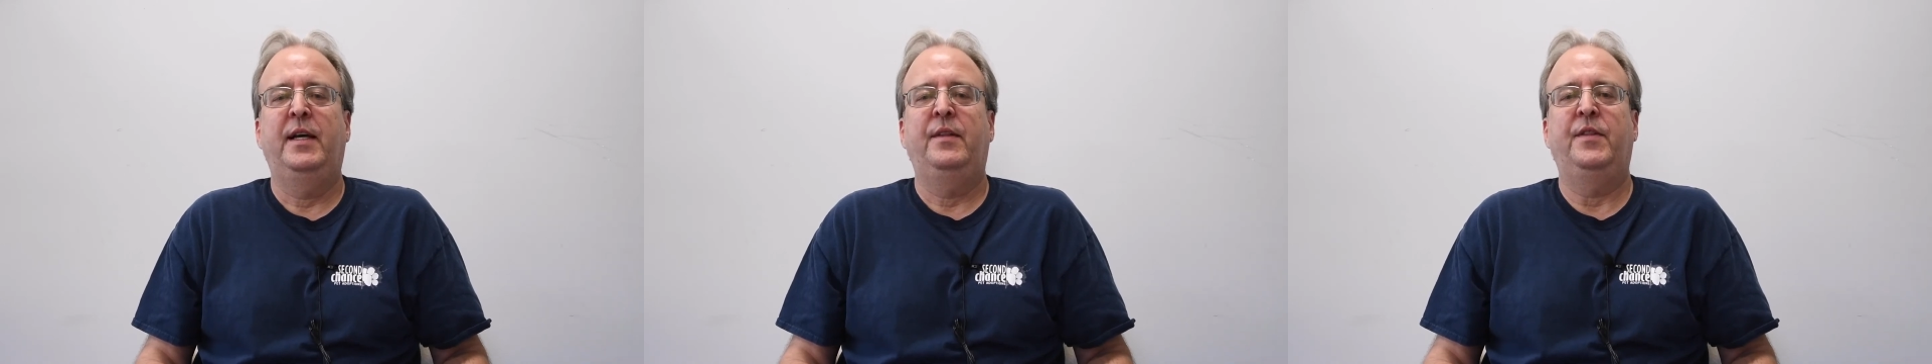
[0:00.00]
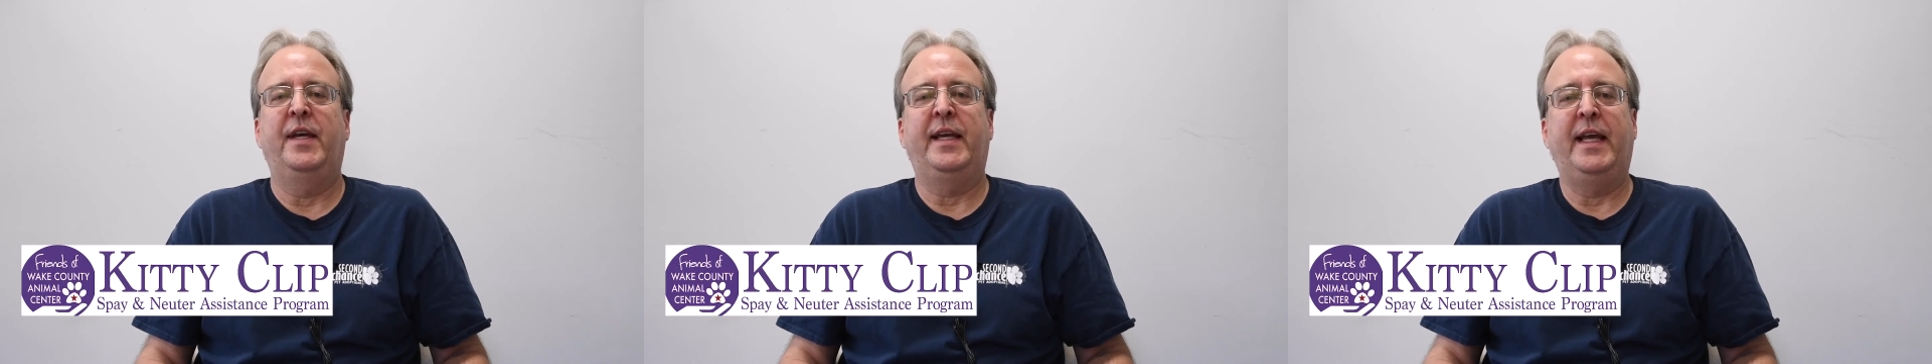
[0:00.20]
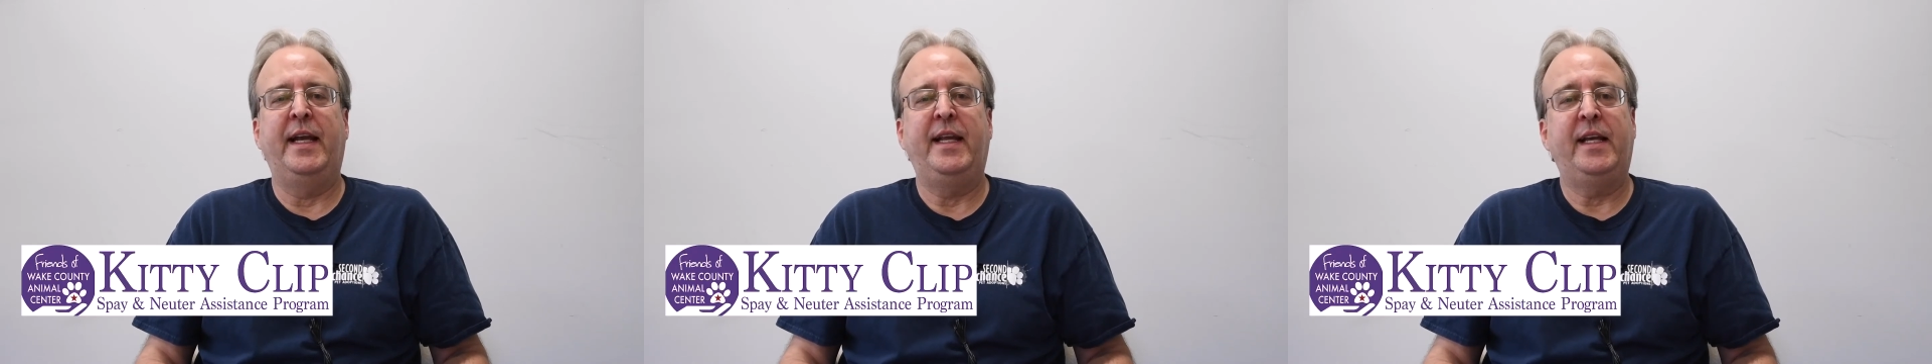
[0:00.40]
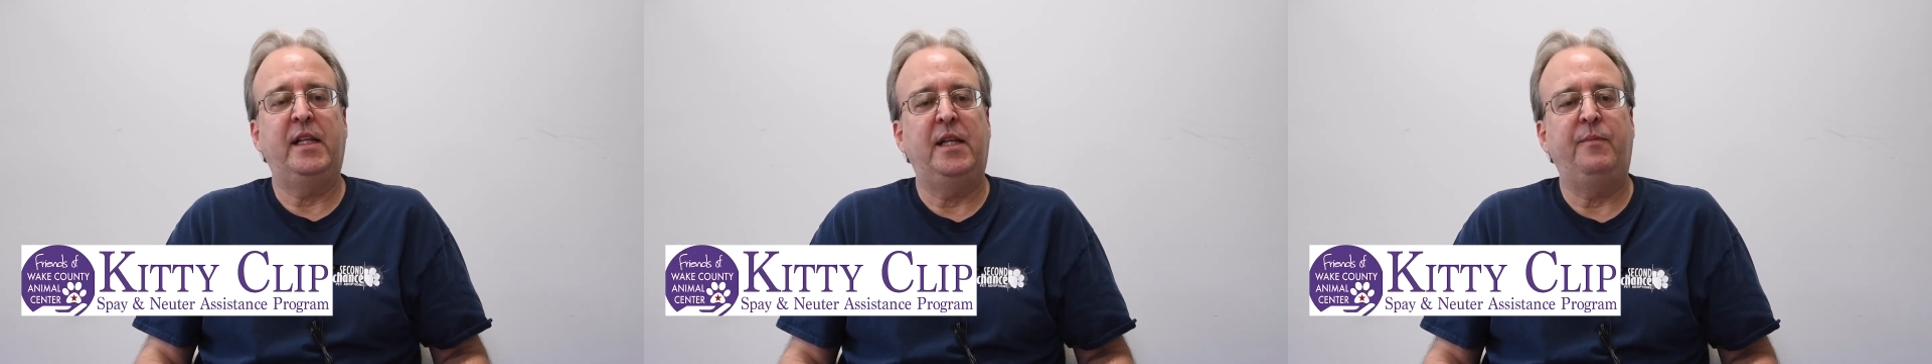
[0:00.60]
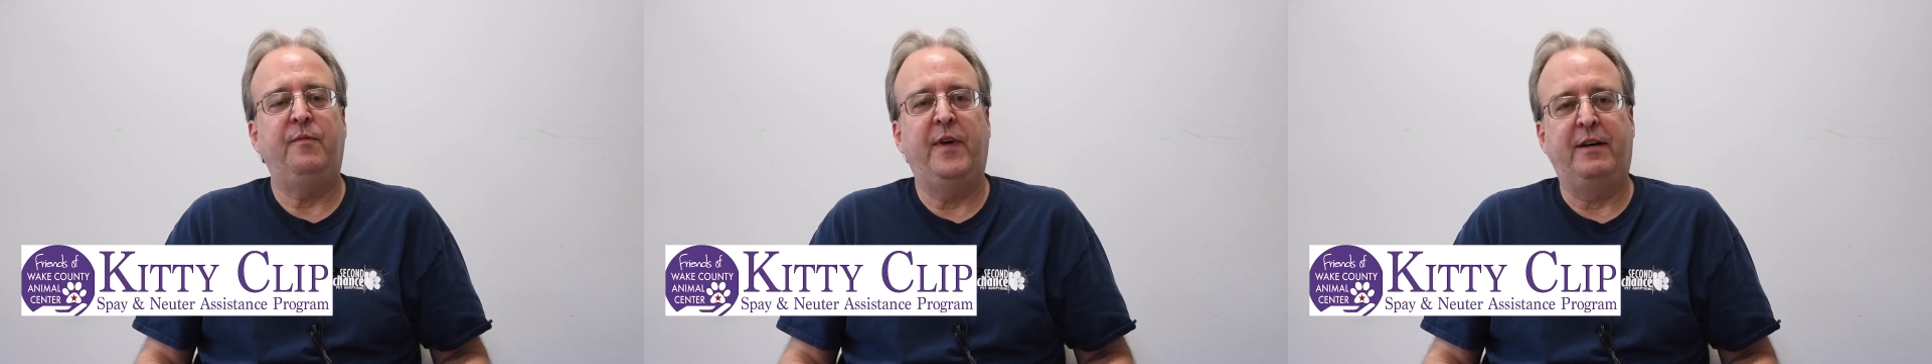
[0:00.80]
The Kitty
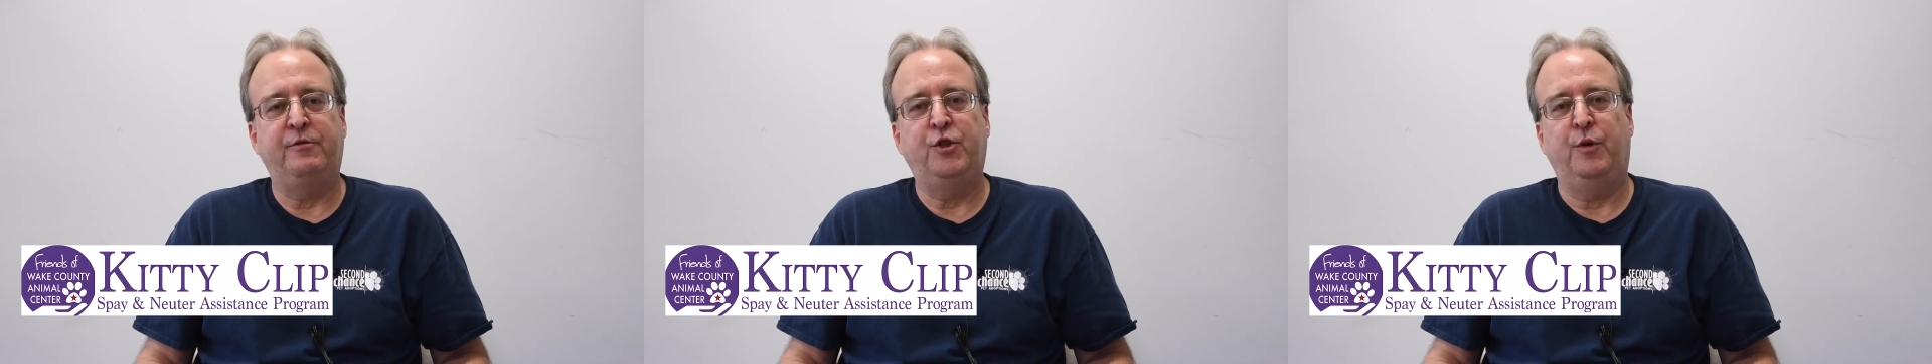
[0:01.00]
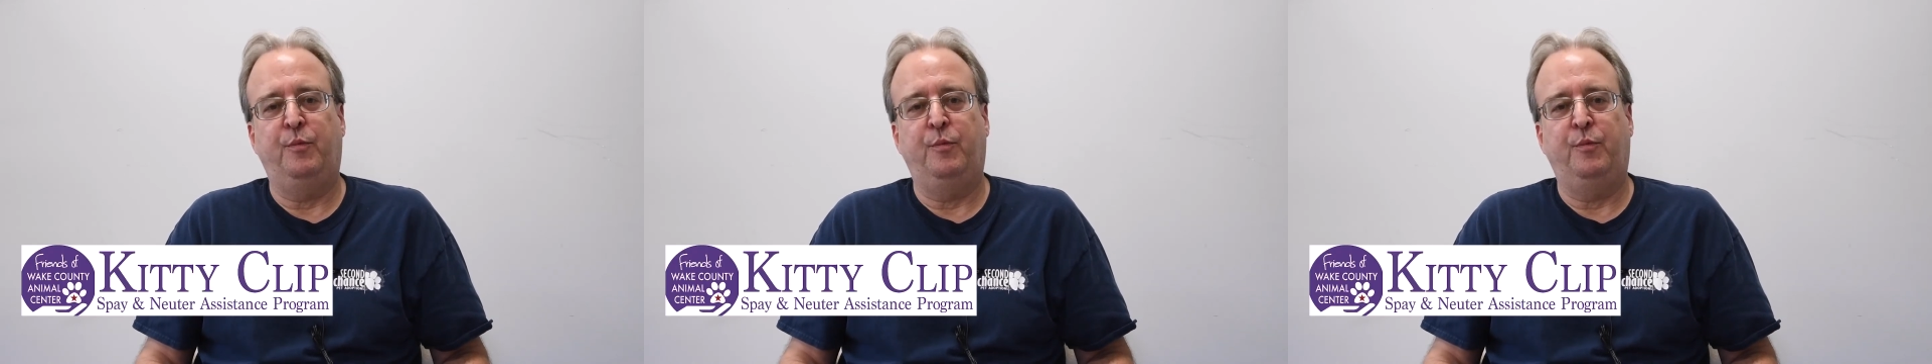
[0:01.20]
Clip Voucher